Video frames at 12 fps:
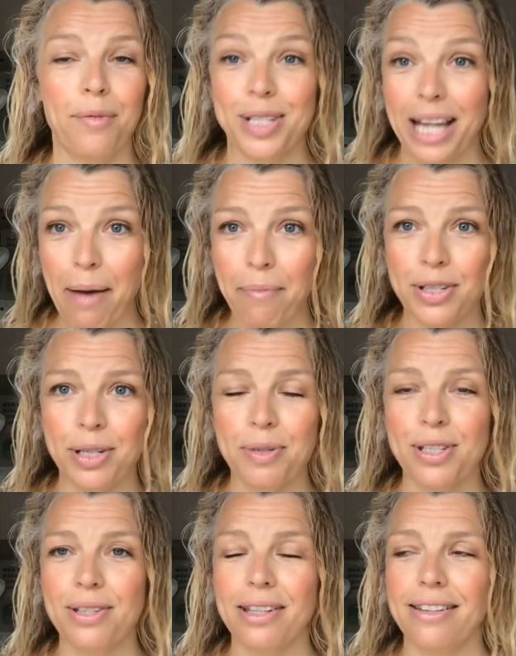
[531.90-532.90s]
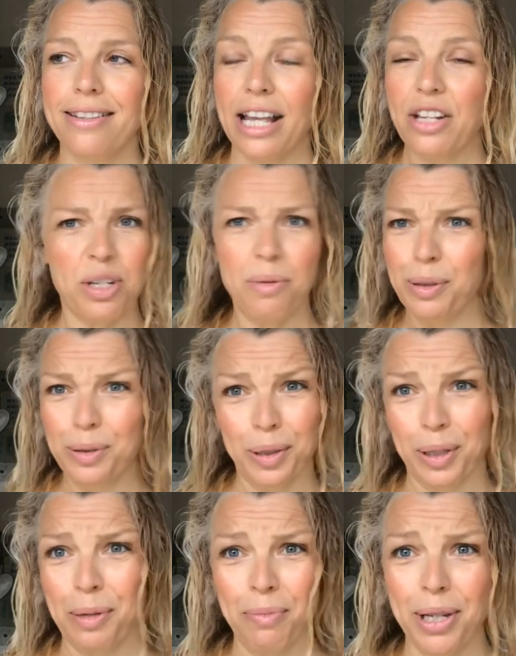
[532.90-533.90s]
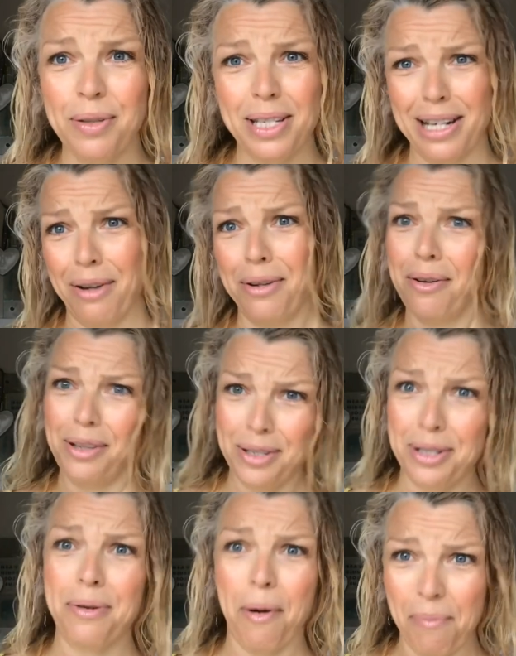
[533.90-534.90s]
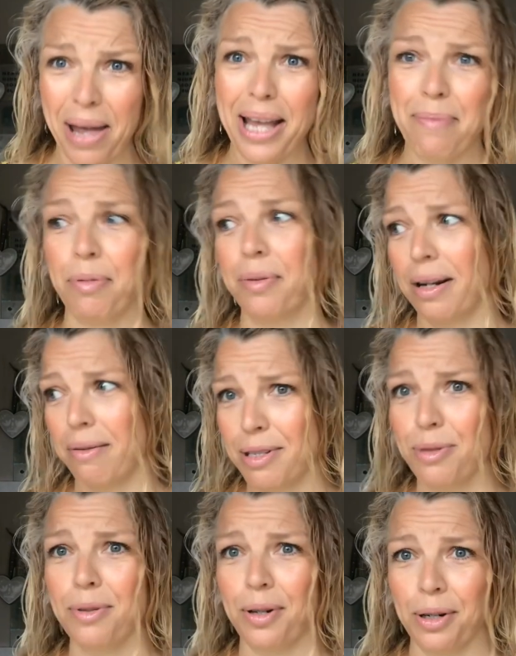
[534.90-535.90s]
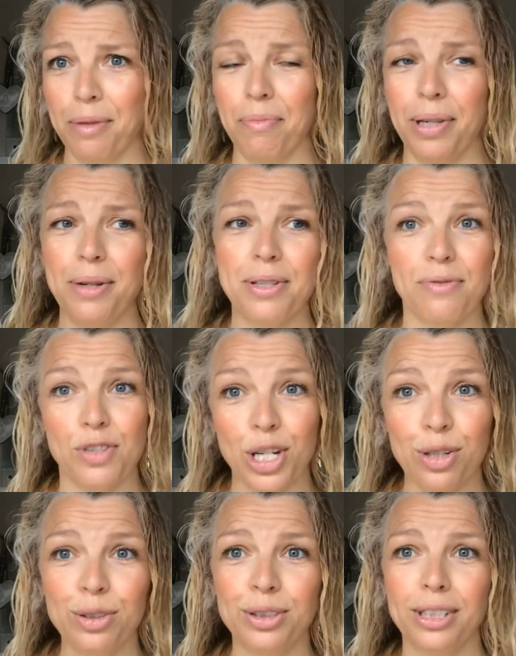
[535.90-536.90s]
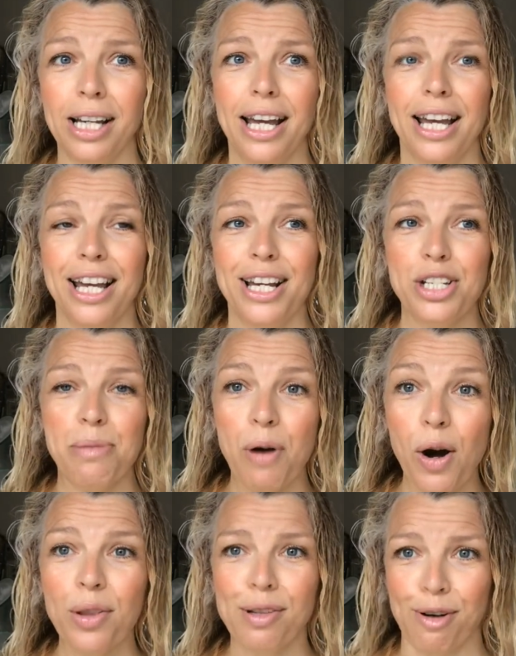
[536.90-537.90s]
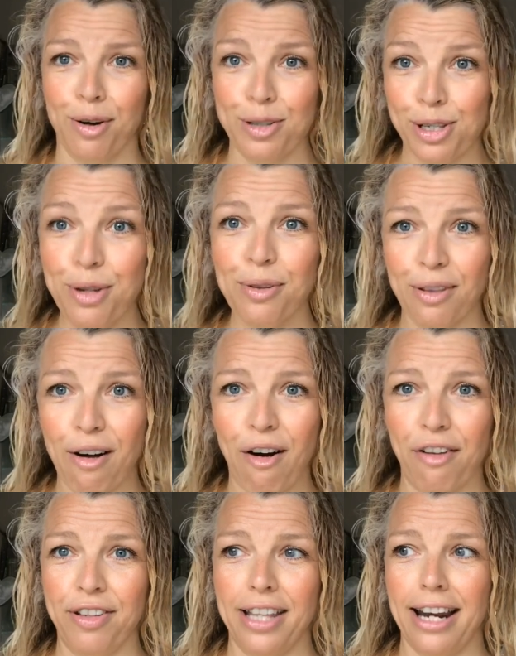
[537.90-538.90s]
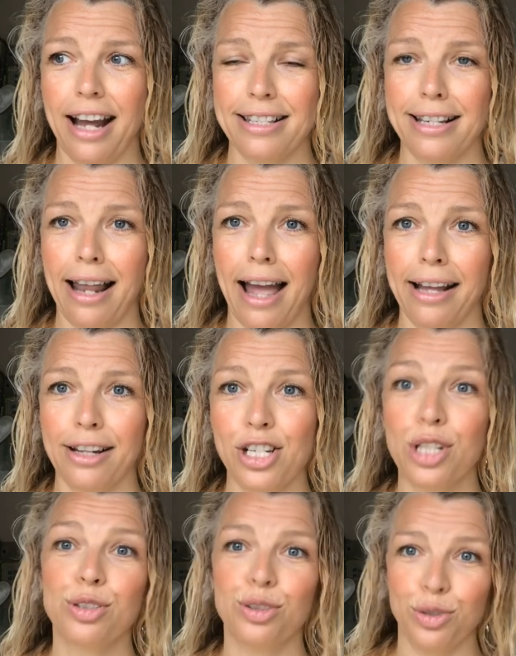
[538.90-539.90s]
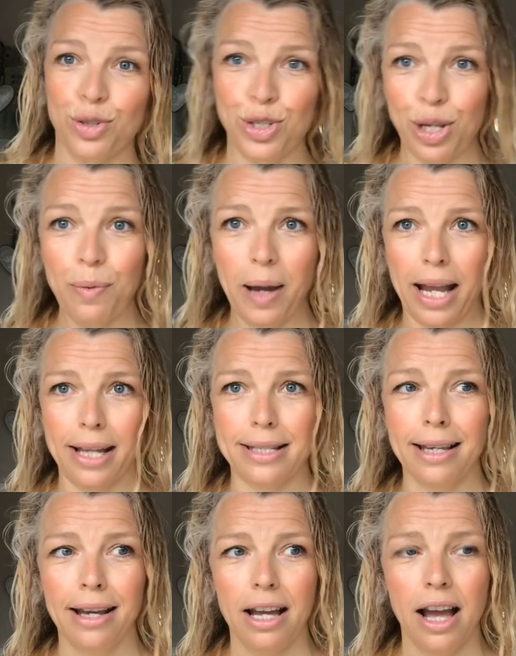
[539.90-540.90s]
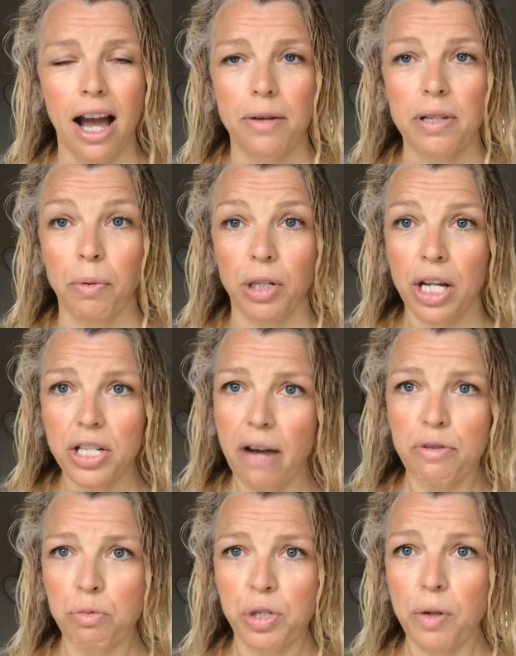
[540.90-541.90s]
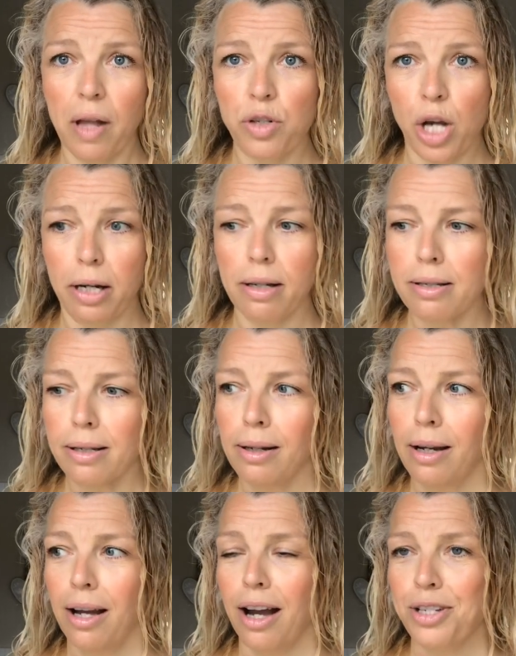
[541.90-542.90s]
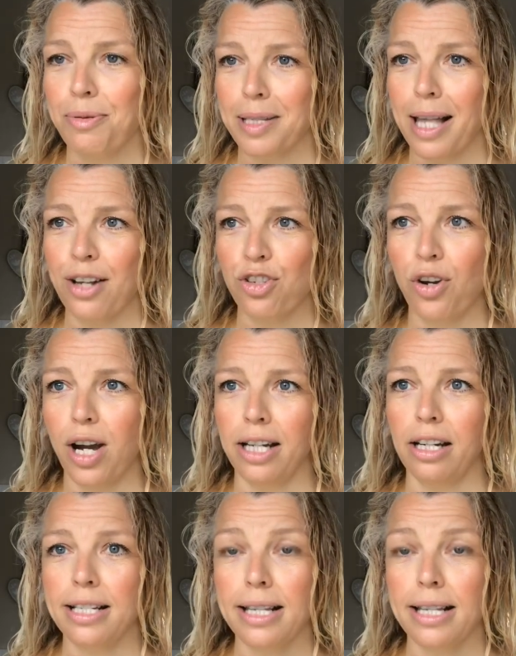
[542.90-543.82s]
She kept, she was, they do it all on a computer now. You know, they used to do it on paper, well now it's all on a computer, and she couldn't, she marked the wrong tooth off and then had to like, she couldn't undo it. And he's going, well, you're going to have to undo that, Janet. And she was like trying, and he